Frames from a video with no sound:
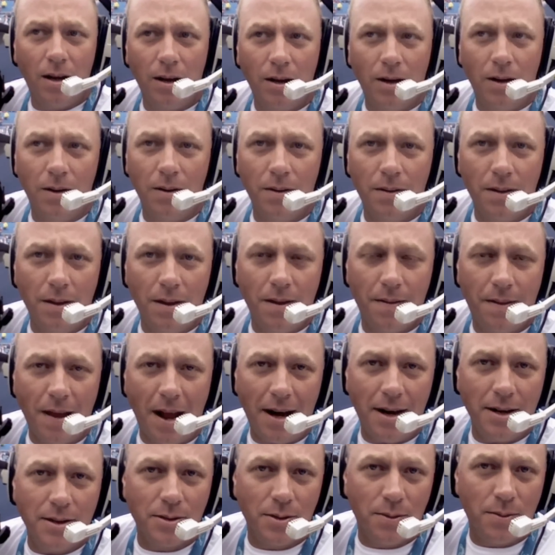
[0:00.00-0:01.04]
You know,
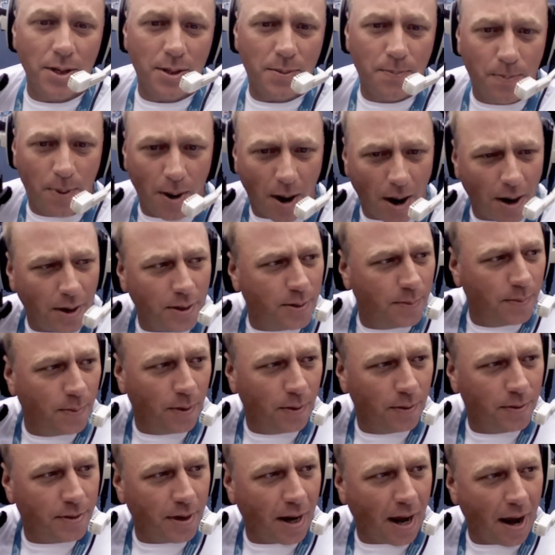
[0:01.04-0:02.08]
that is always
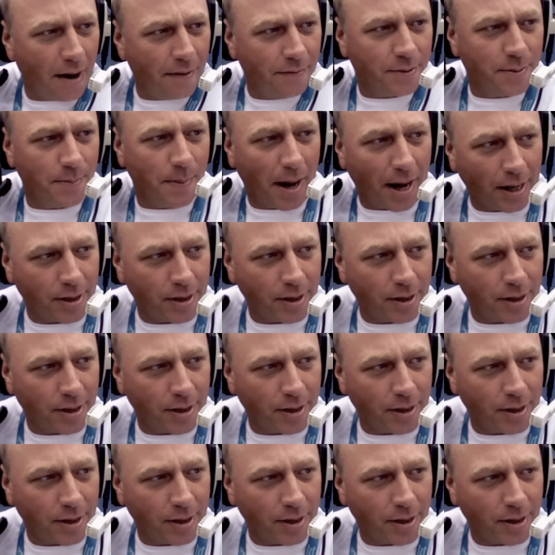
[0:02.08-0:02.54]
possible to have some